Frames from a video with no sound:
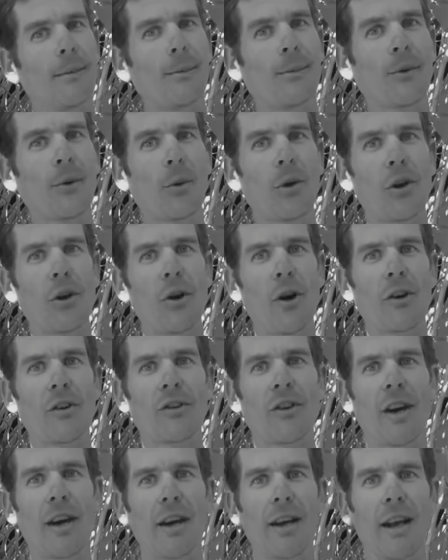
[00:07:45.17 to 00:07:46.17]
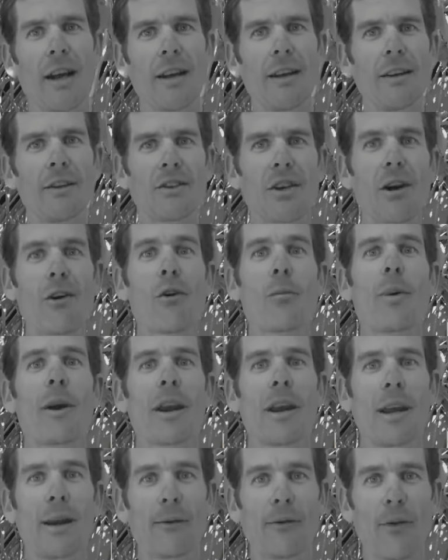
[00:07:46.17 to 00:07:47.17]
So what are you guys saying, hey? Cherry
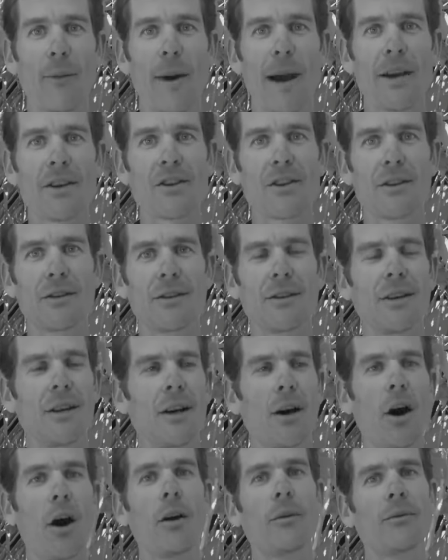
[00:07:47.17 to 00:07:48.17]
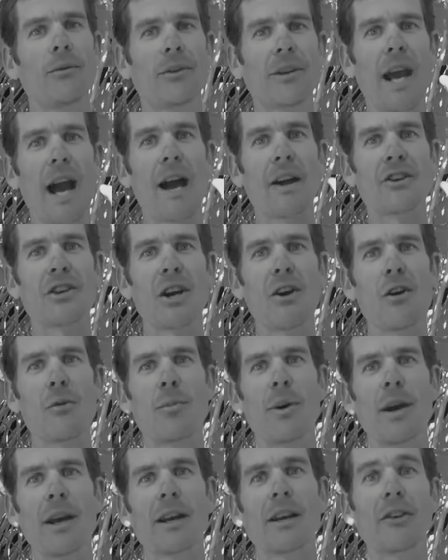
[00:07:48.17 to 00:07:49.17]
picking information. Oh, can't cherry
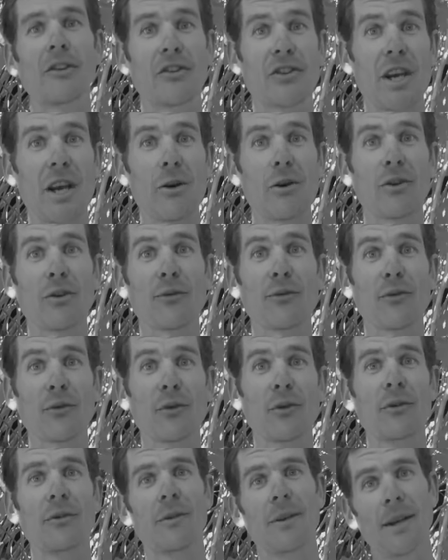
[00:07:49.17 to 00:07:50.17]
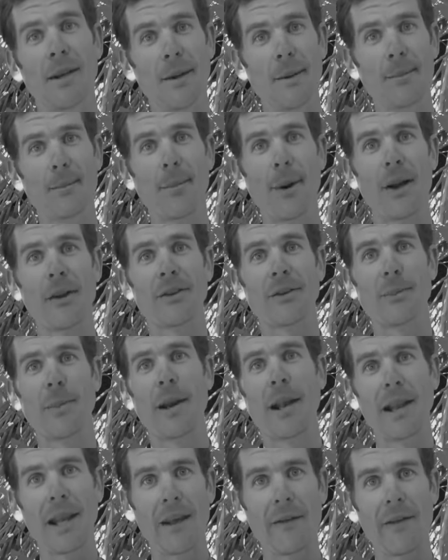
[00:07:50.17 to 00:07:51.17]
pick because cherries are fruit.
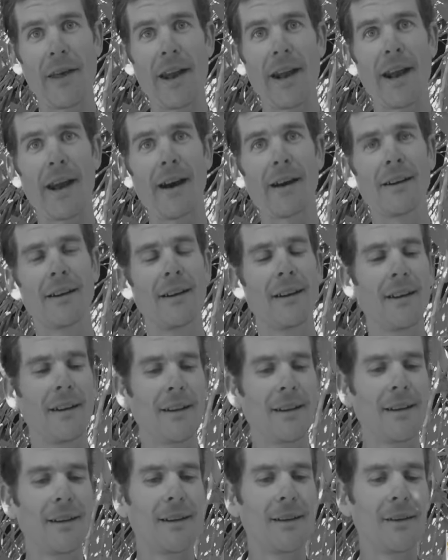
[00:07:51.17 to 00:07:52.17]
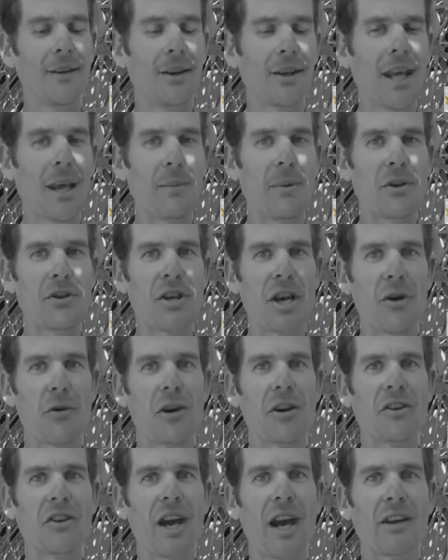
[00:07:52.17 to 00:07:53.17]
Better leave that out. You know, keep your cherry
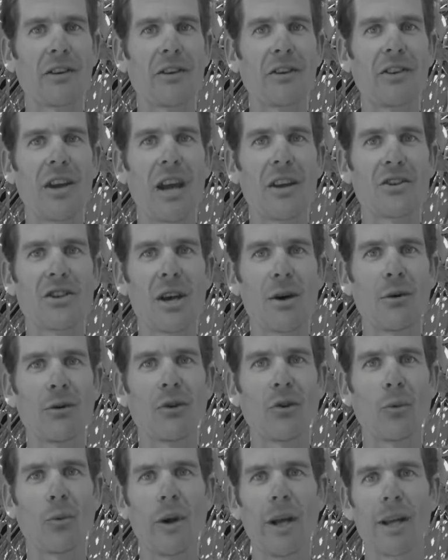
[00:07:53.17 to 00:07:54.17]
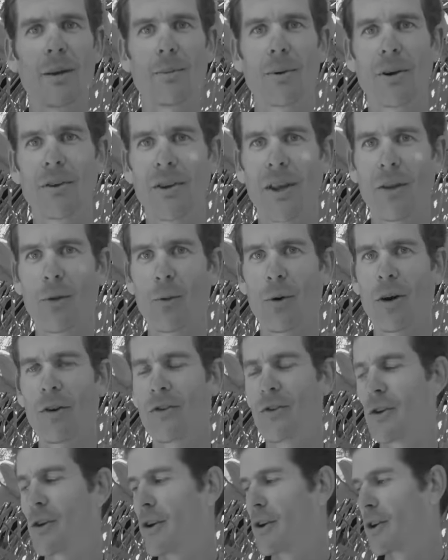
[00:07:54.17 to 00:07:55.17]
intake to 10 cherries a week, because
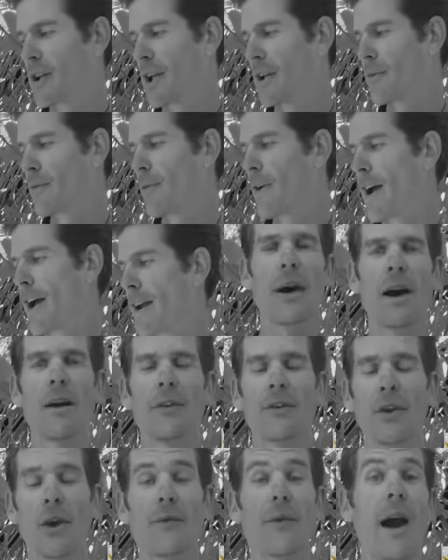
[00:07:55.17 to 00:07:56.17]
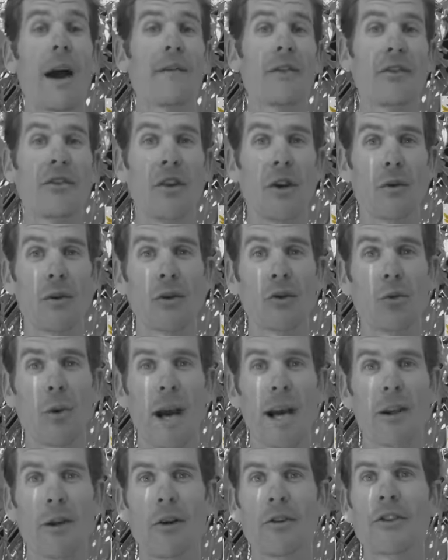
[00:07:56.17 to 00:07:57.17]
otherwise you're going to get fat. So if you're after serious
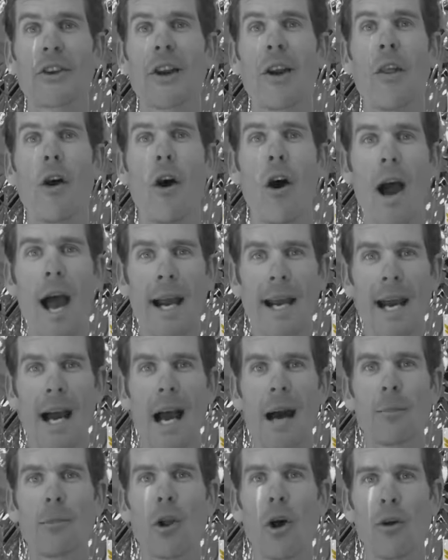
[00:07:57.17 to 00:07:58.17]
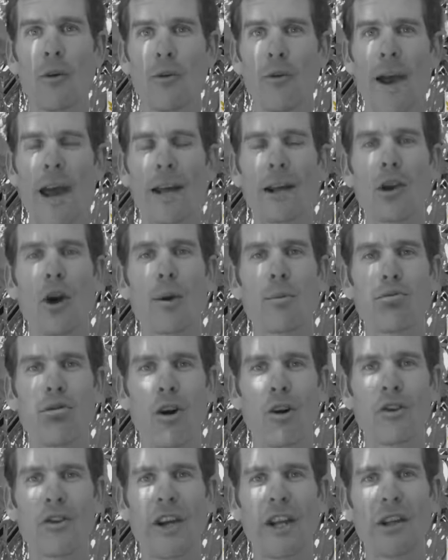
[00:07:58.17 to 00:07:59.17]
weight loss, get on the high carb, low fat, low
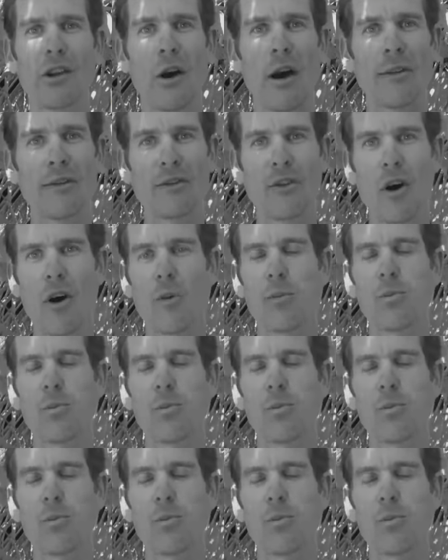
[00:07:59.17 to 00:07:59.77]
protein lifestyle,